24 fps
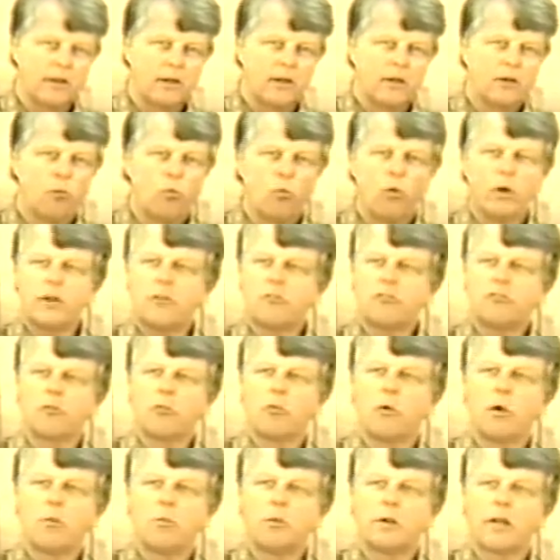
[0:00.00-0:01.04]
what is the
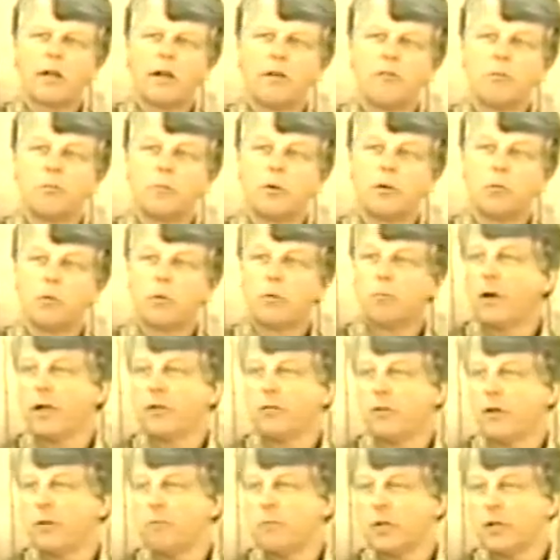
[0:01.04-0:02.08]
Roman government when, by the
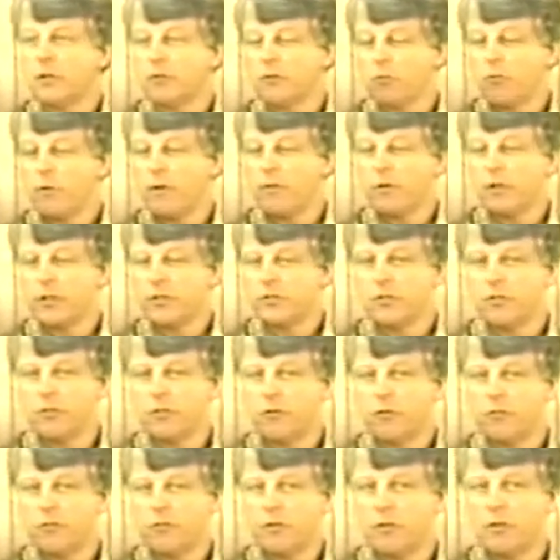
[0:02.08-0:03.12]
time you get to Revelation
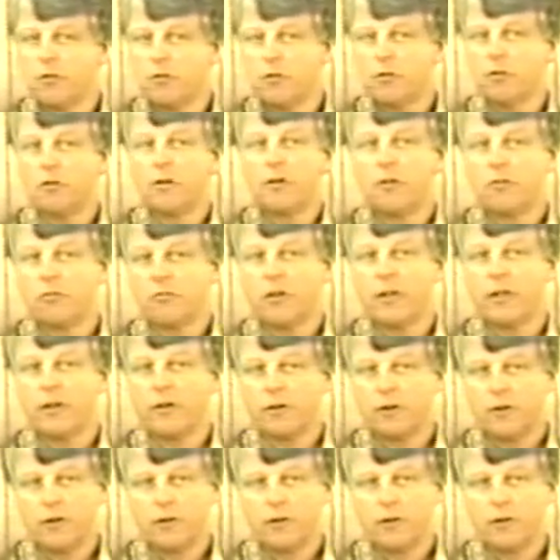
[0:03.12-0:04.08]
13, 30 years later,